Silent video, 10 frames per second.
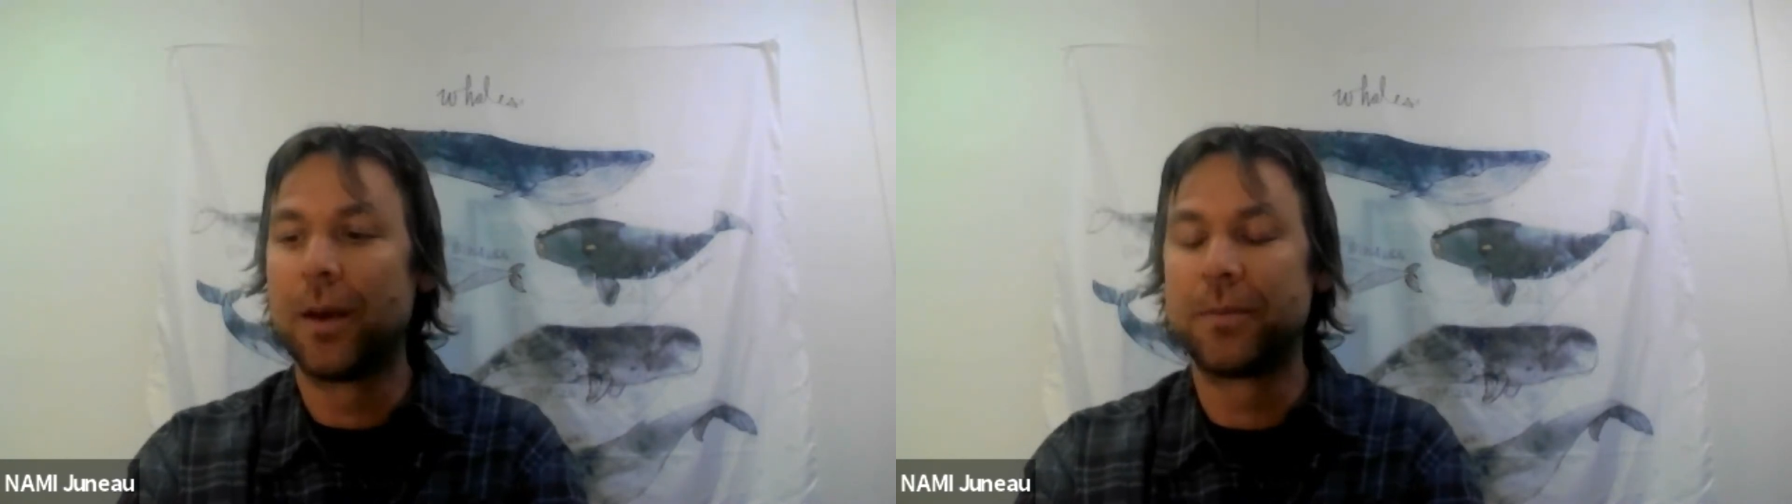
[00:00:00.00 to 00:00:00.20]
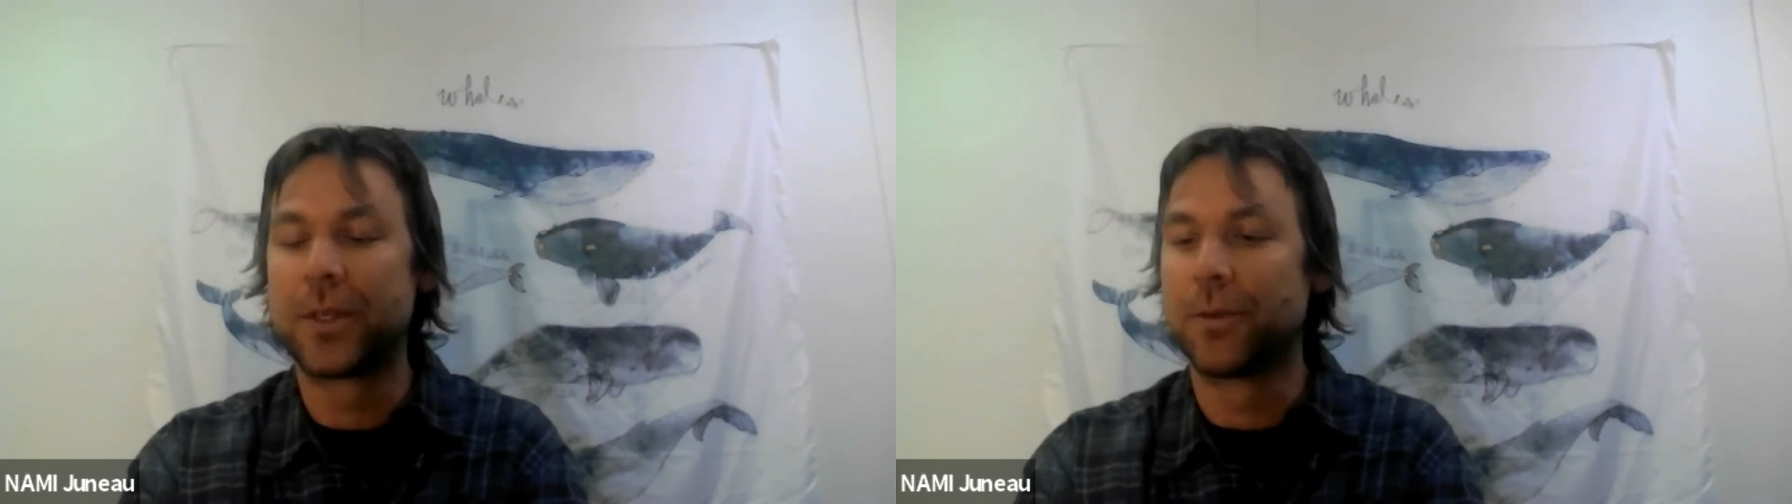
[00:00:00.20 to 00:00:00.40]

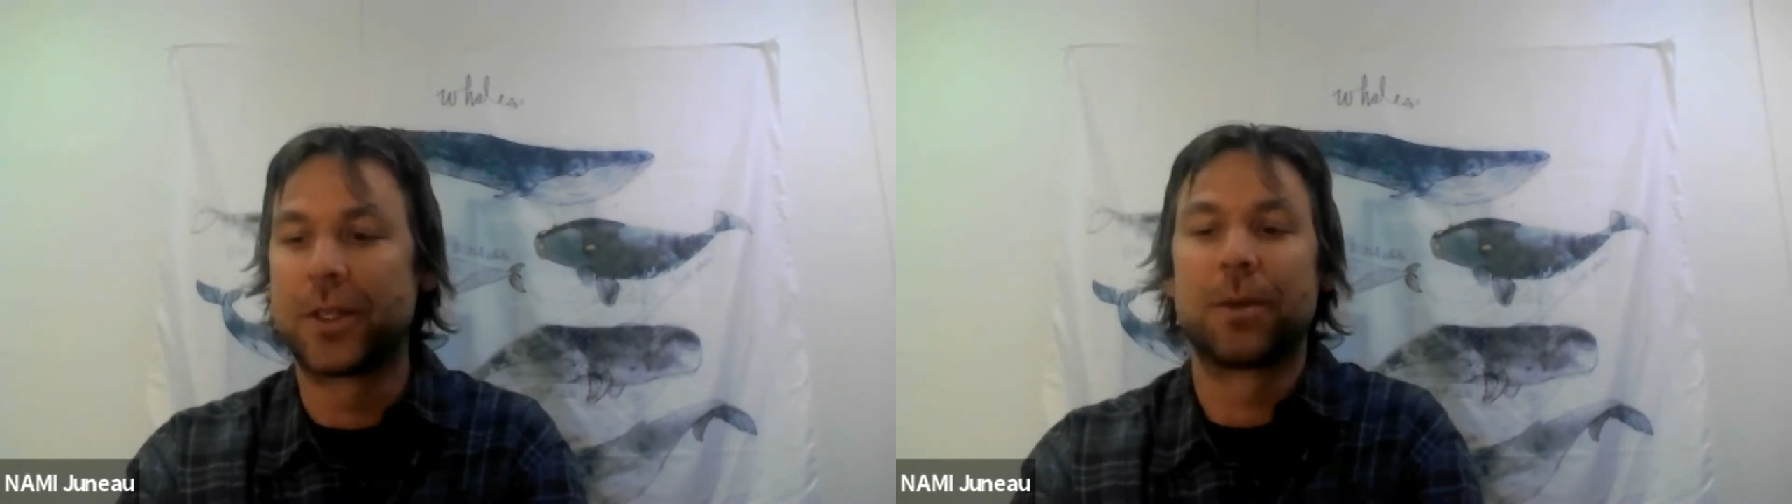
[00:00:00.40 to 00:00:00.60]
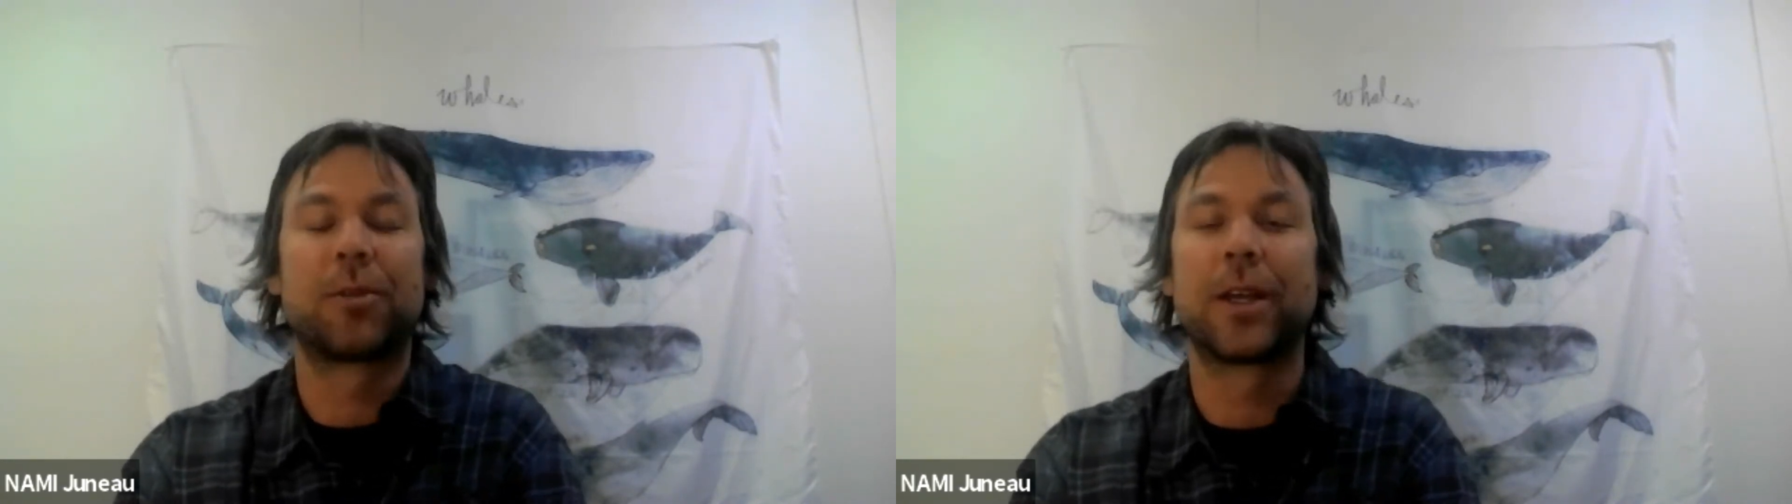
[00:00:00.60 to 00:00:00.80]
did
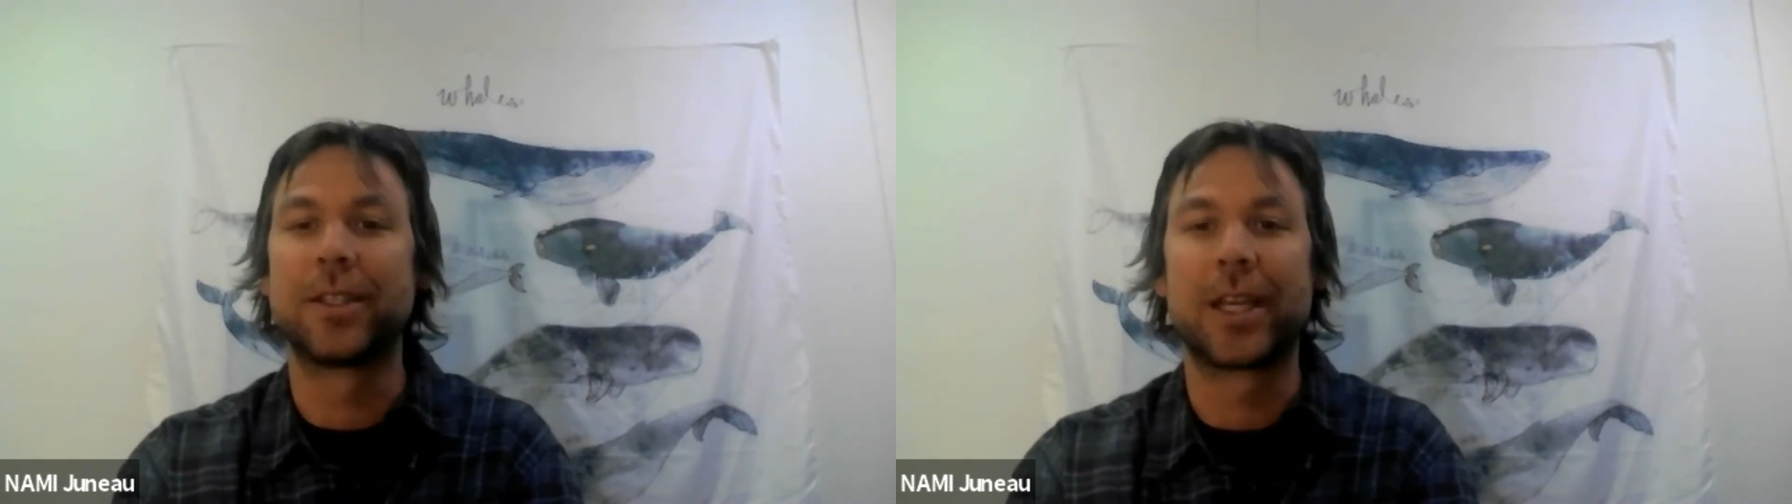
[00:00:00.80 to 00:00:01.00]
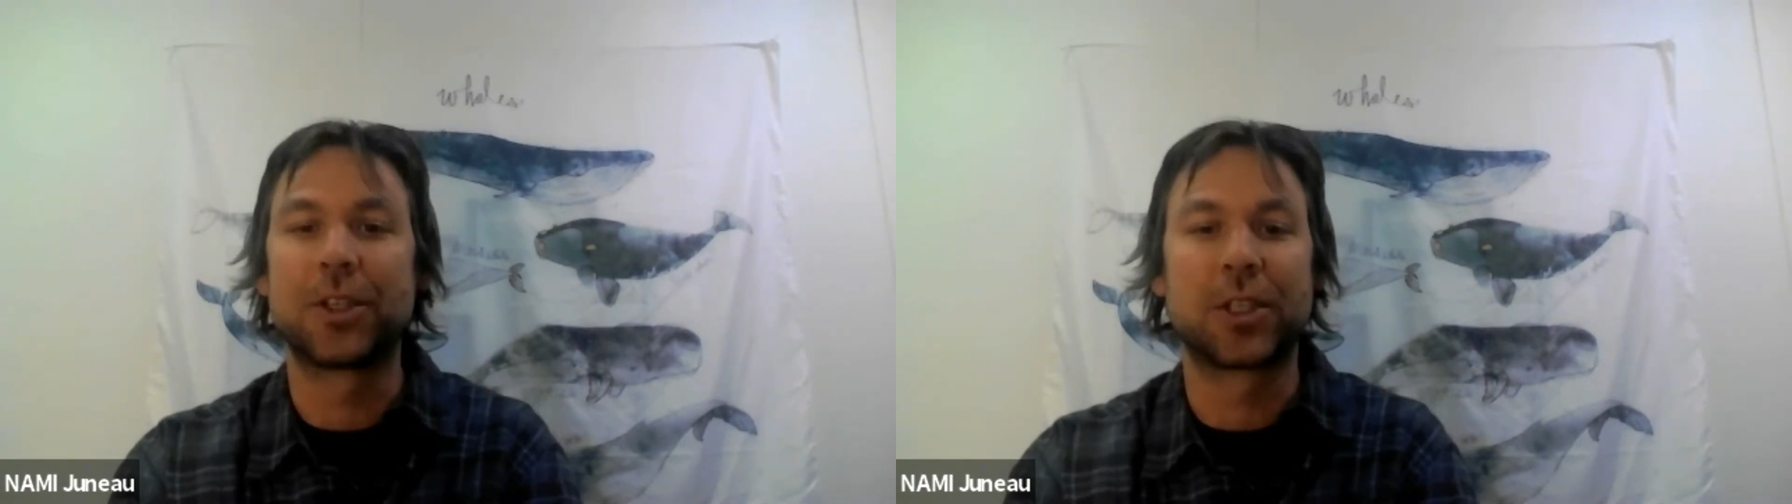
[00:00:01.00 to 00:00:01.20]
a
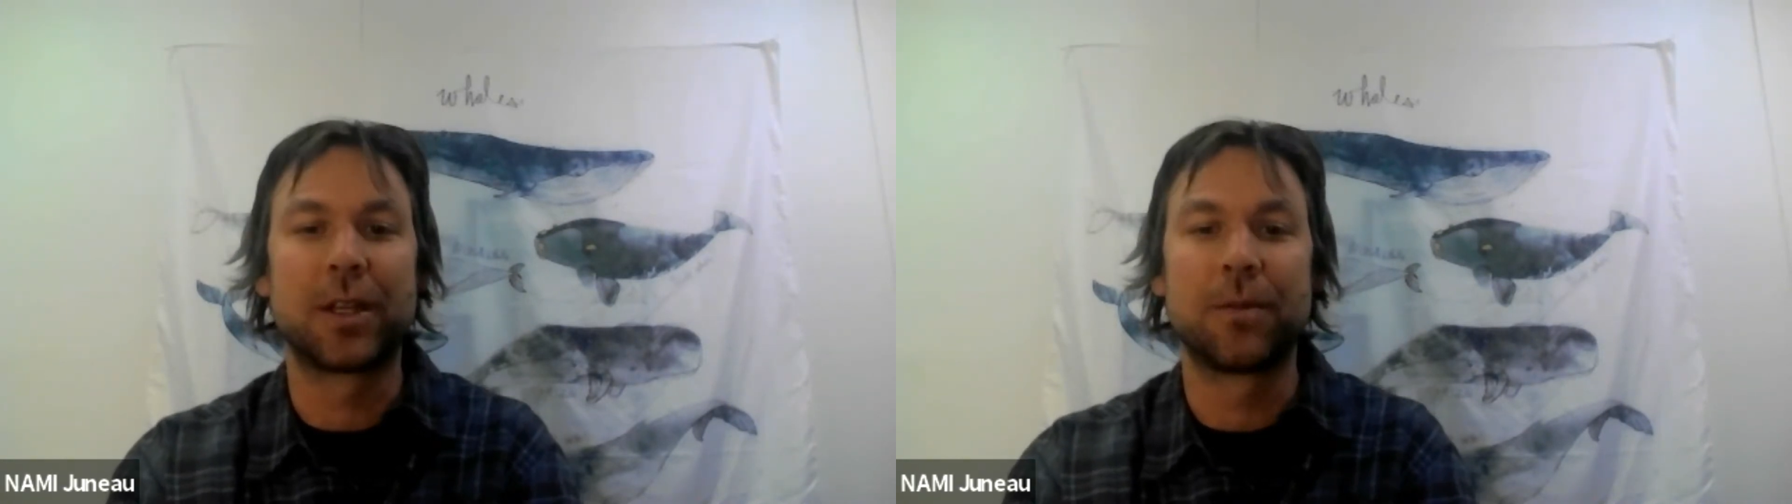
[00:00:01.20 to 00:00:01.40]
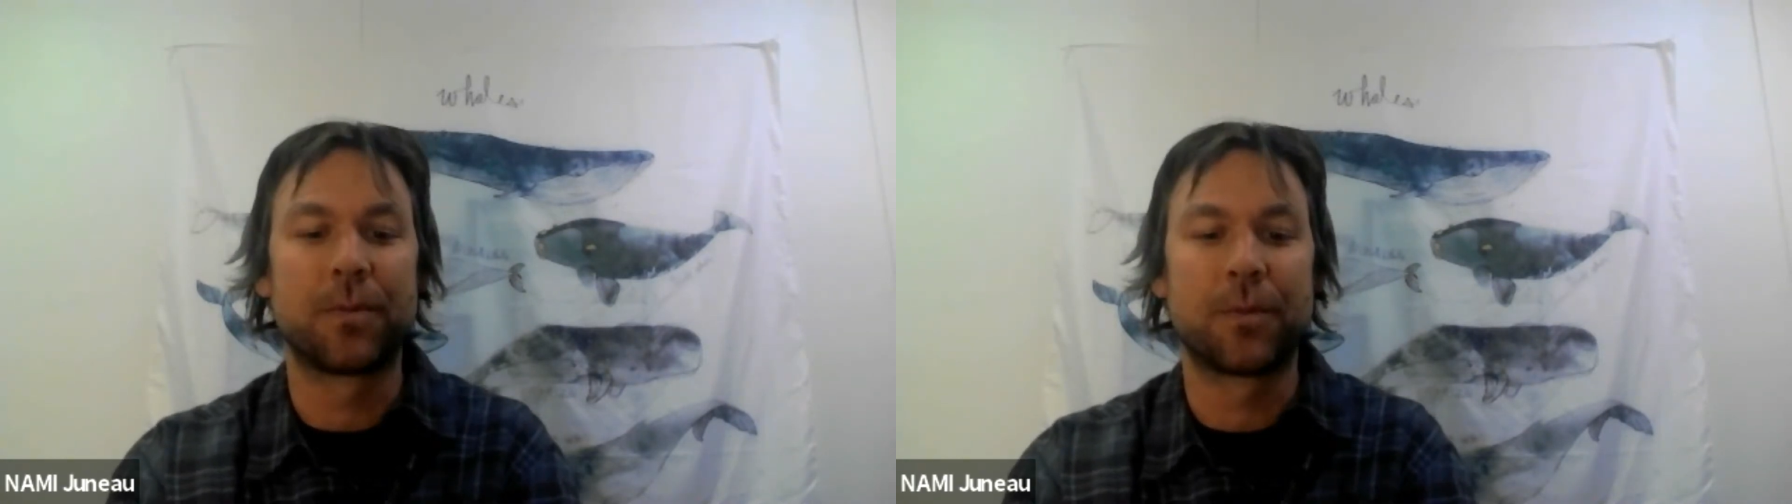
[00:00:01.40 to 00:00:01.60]
presentation